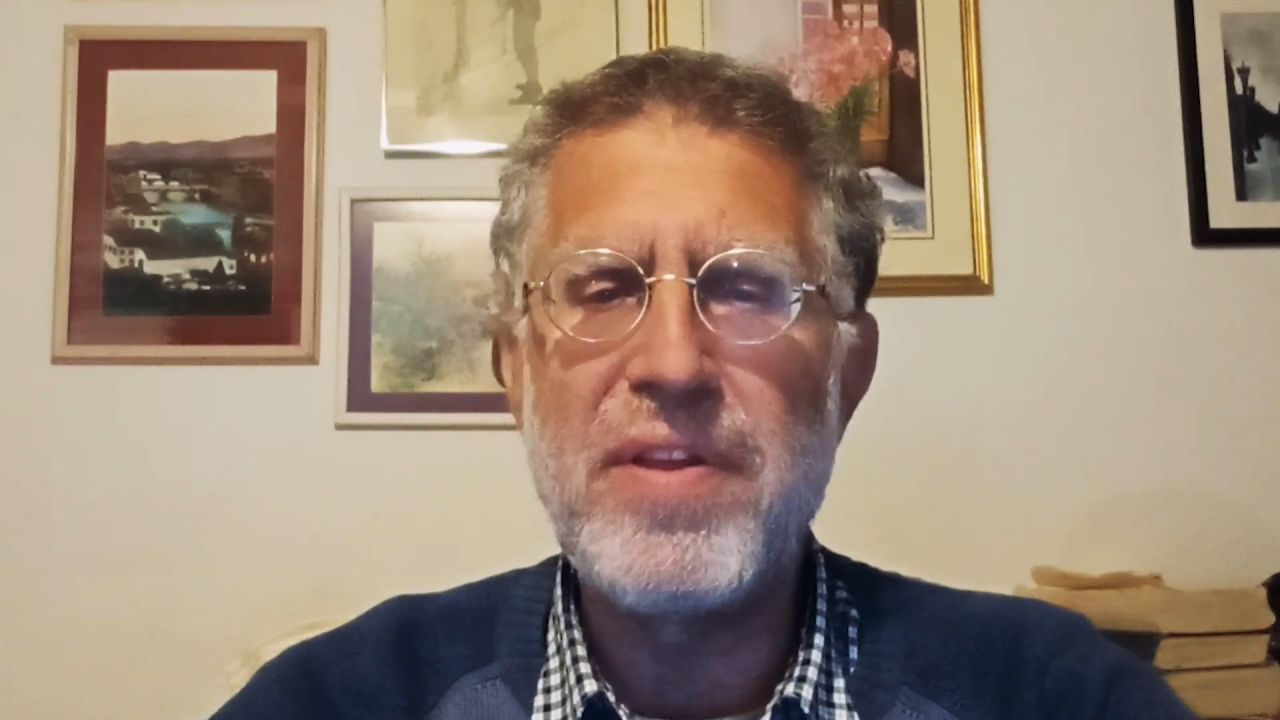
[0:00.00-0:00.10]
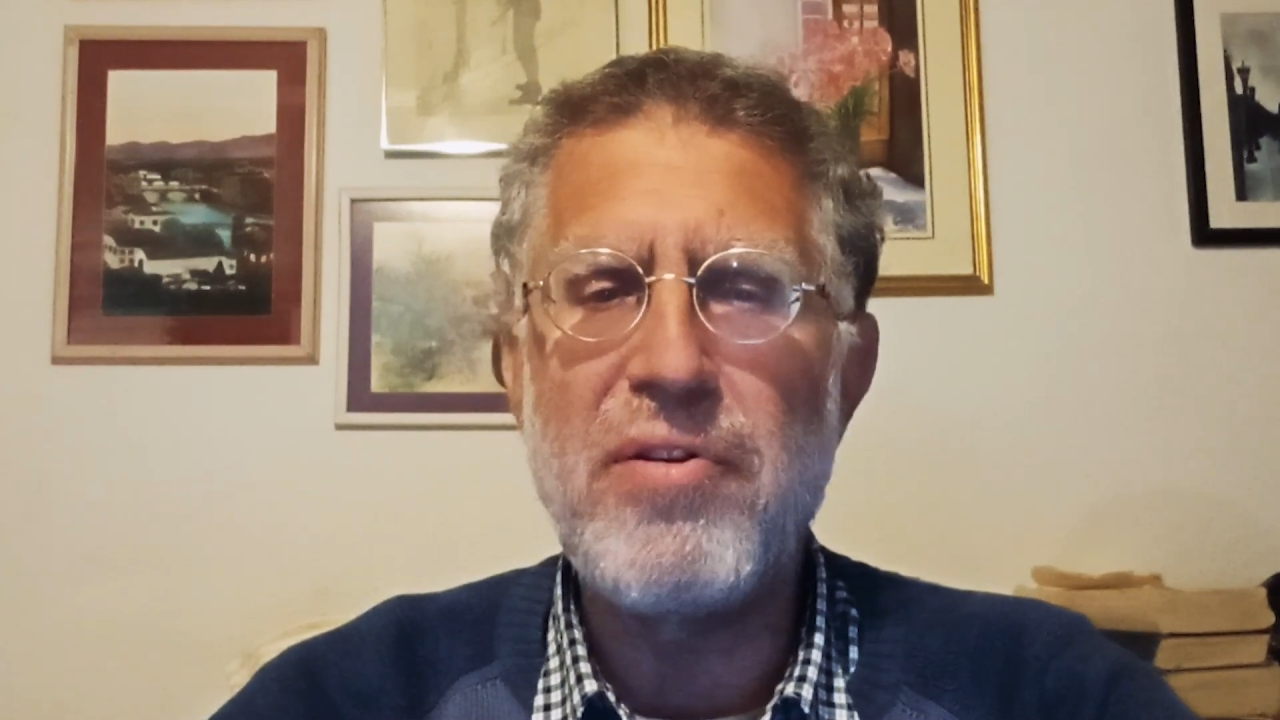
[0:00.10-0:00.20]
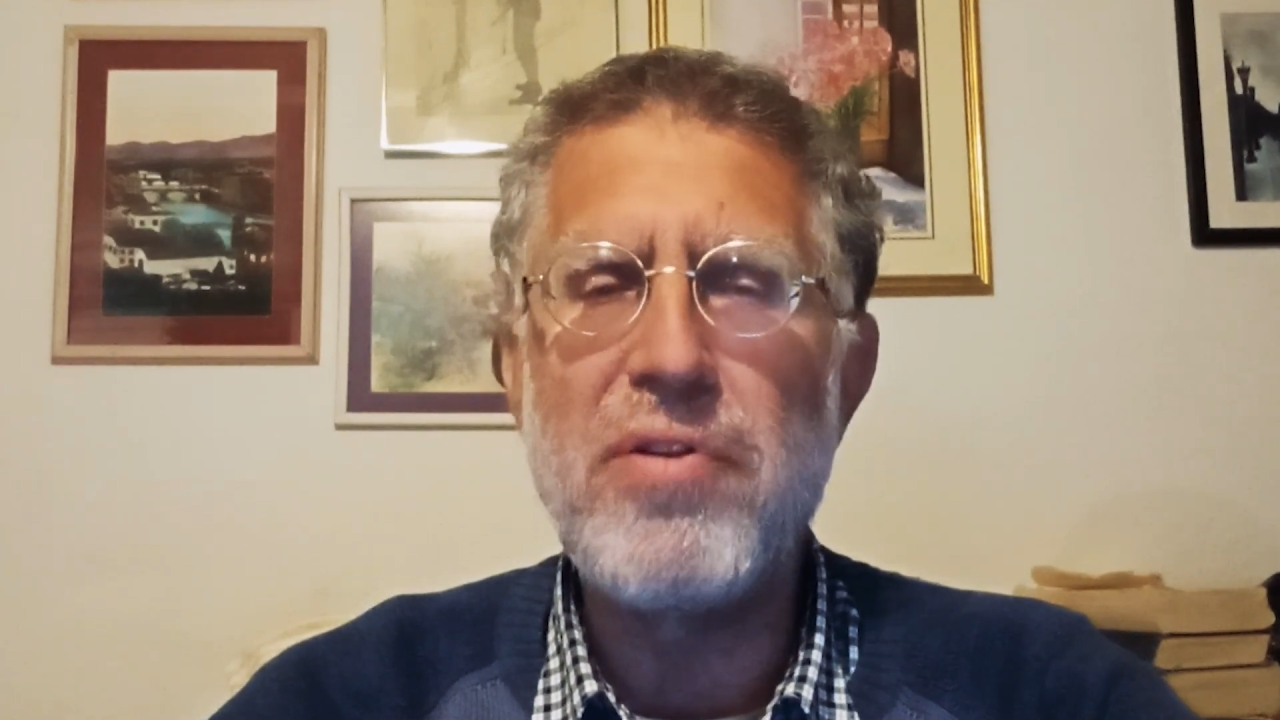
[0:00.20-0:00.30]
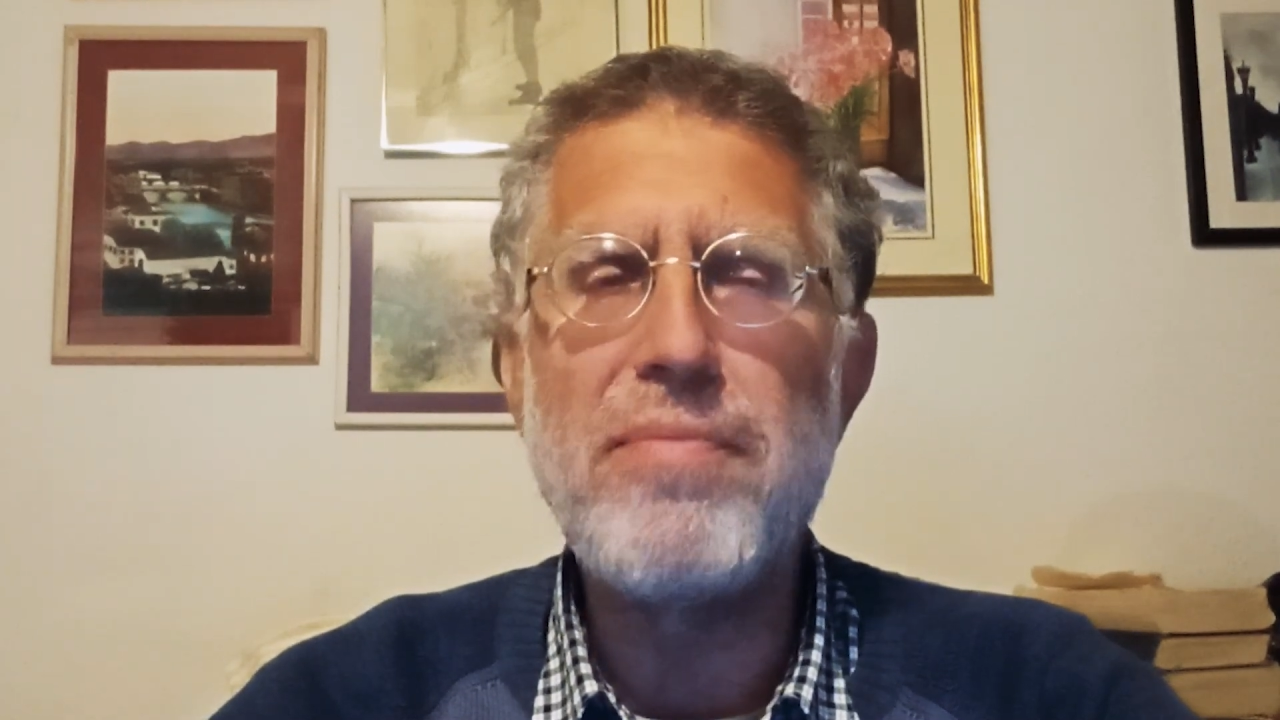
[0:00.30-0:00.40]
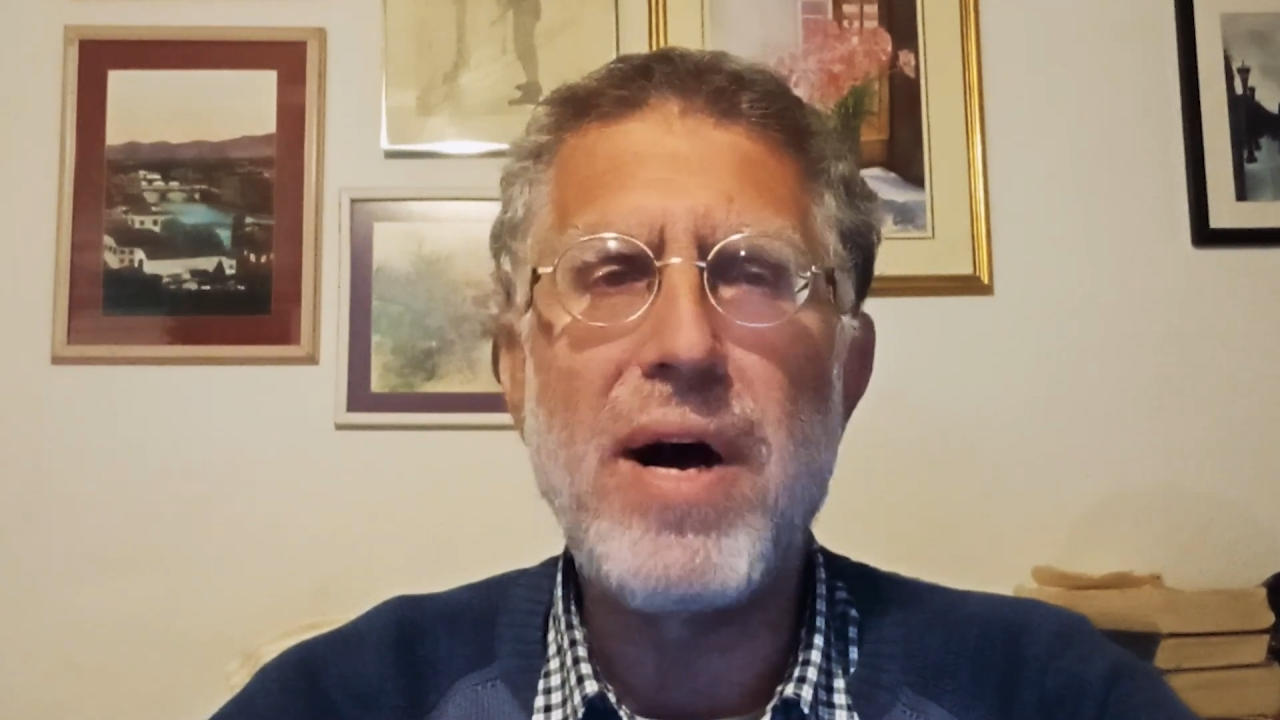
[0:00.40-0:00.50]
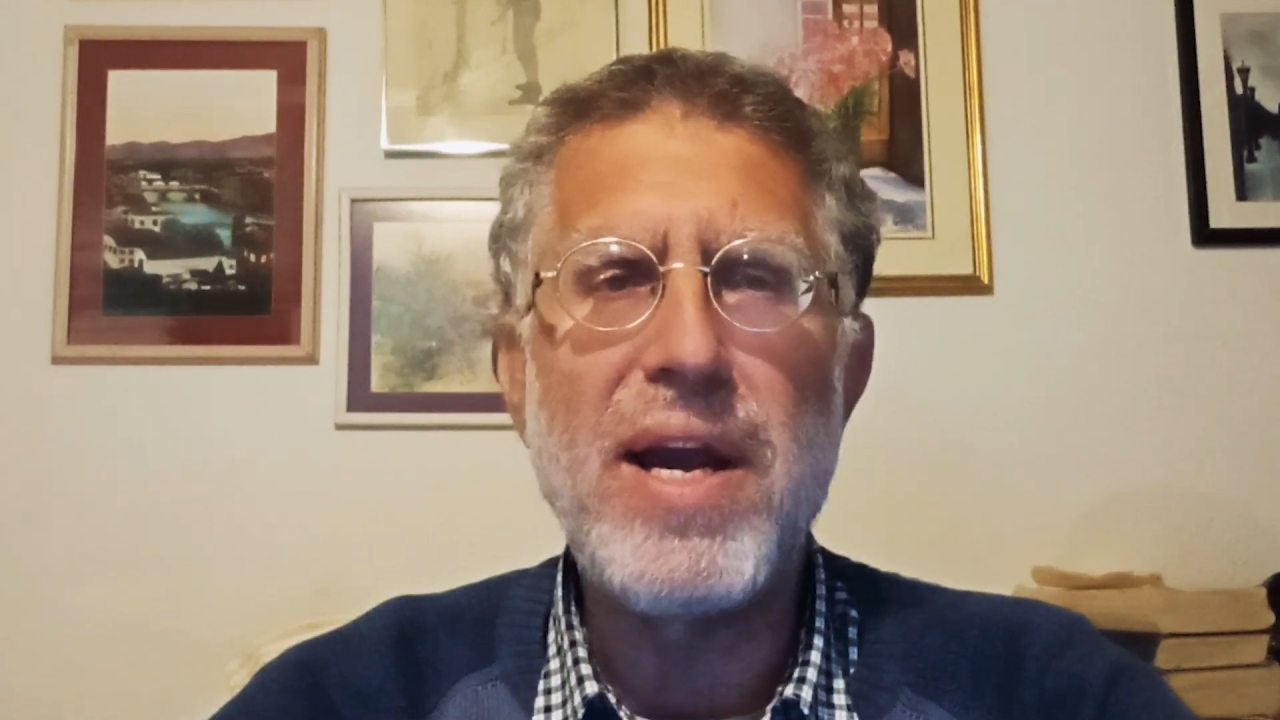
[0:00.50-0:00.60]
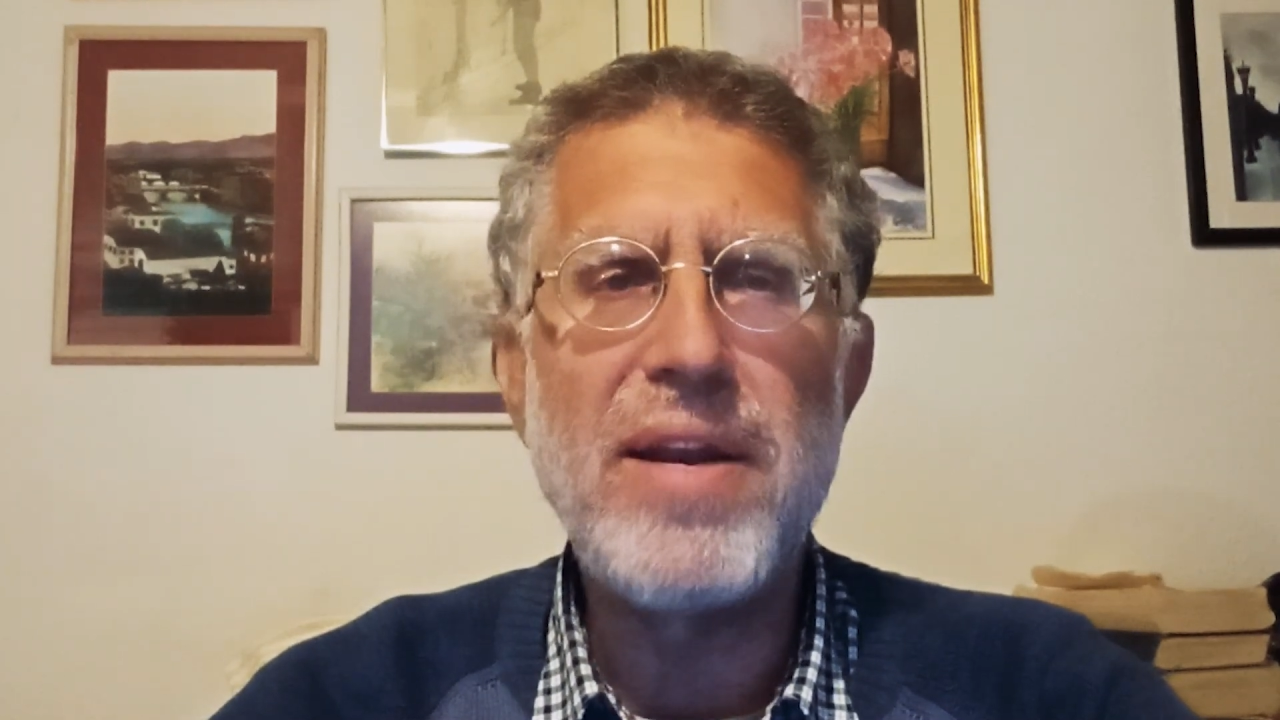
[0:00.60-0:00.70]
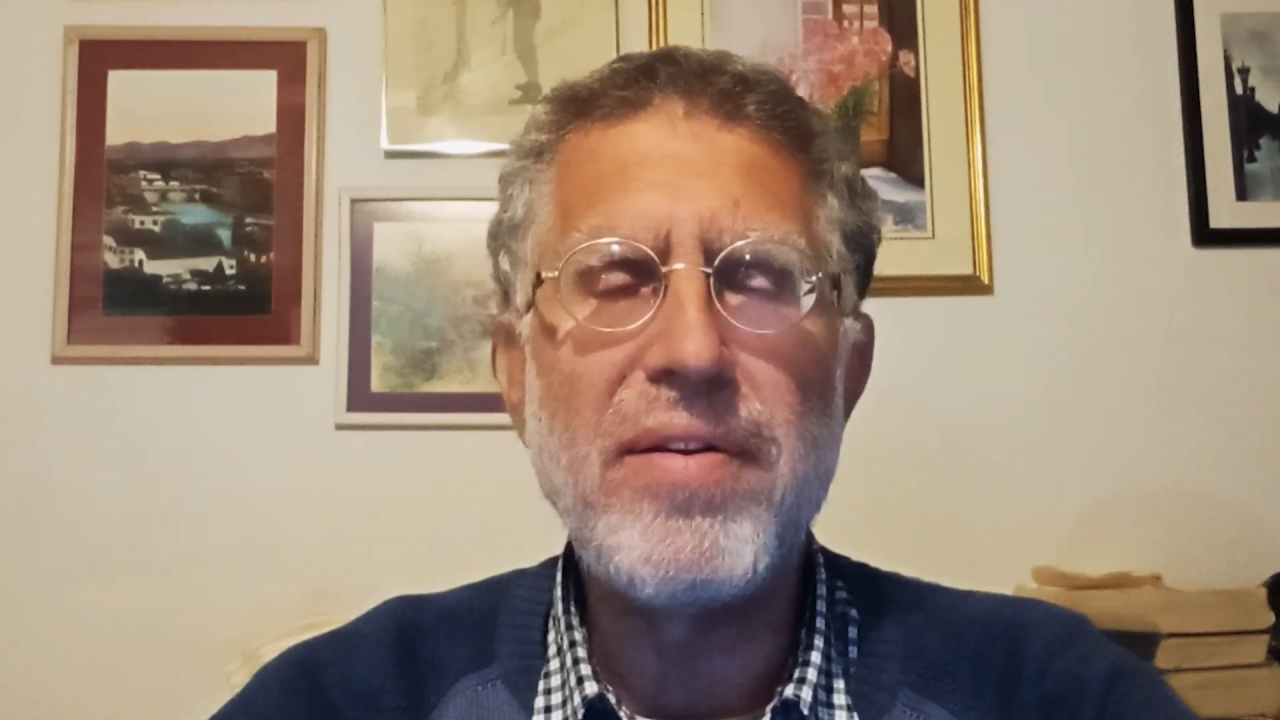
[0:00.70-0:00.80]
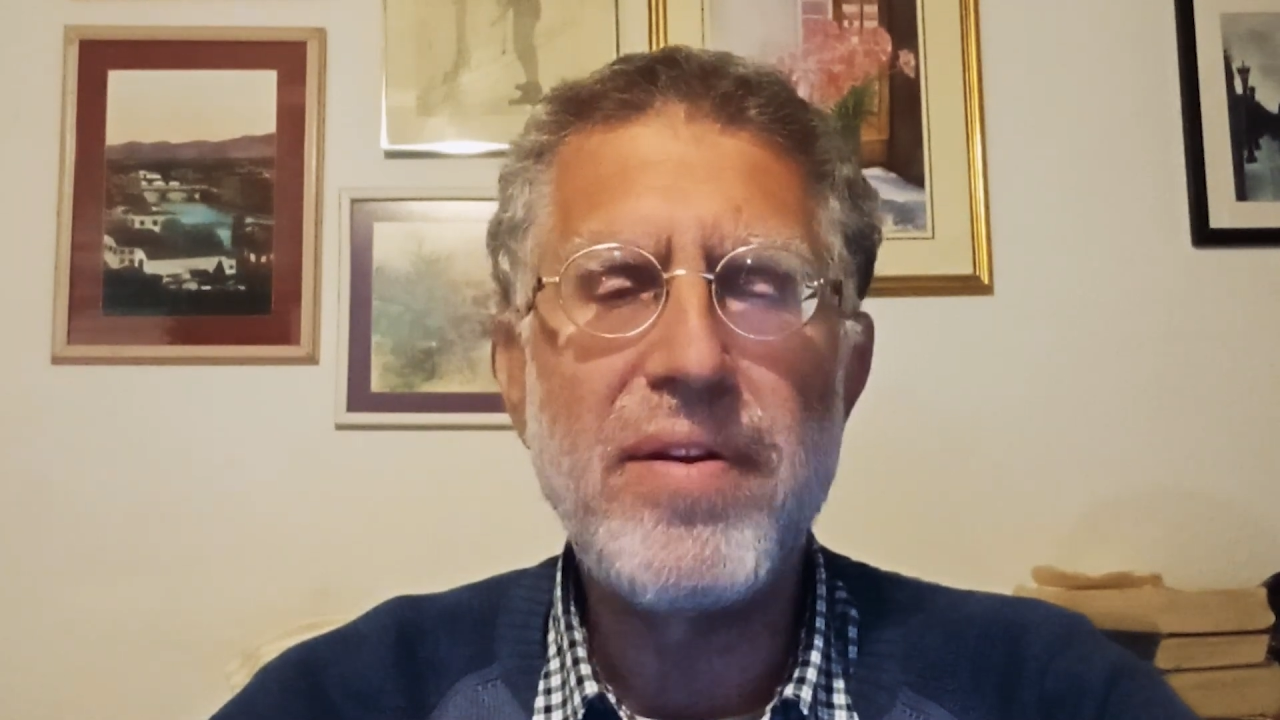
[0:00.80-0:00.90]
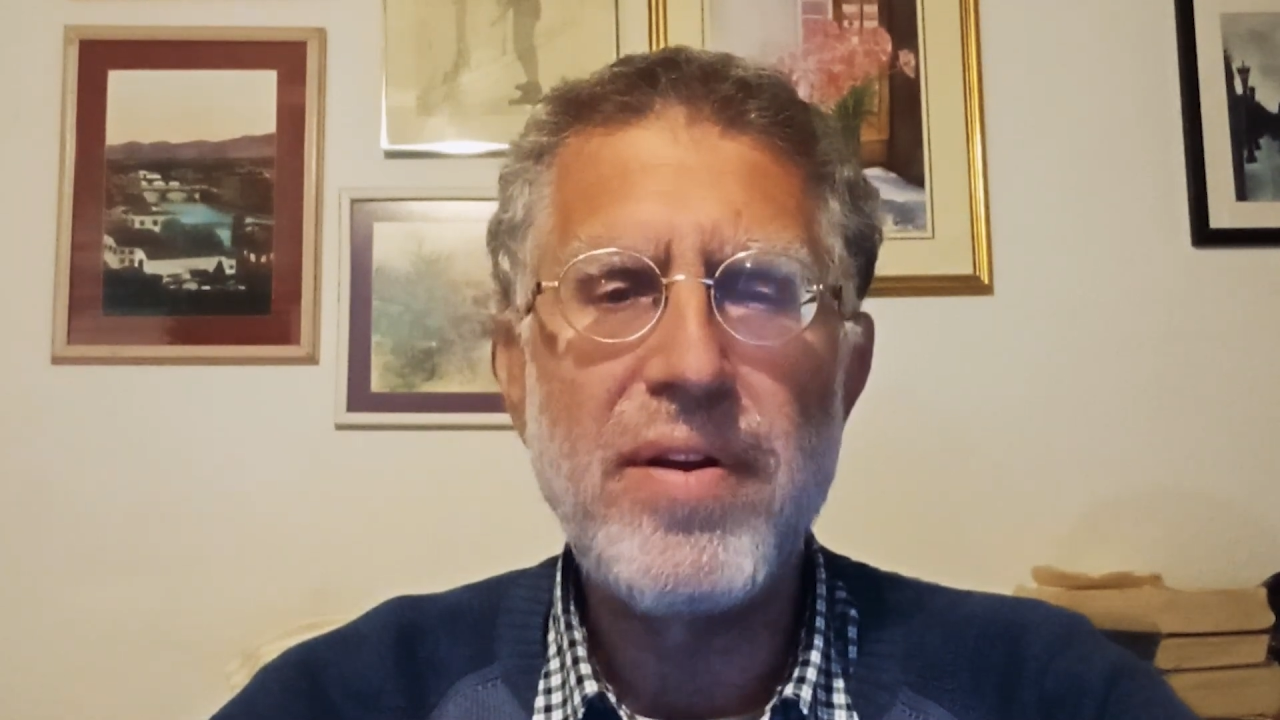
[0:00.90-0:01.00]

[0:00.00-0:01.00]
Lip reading: their own mind.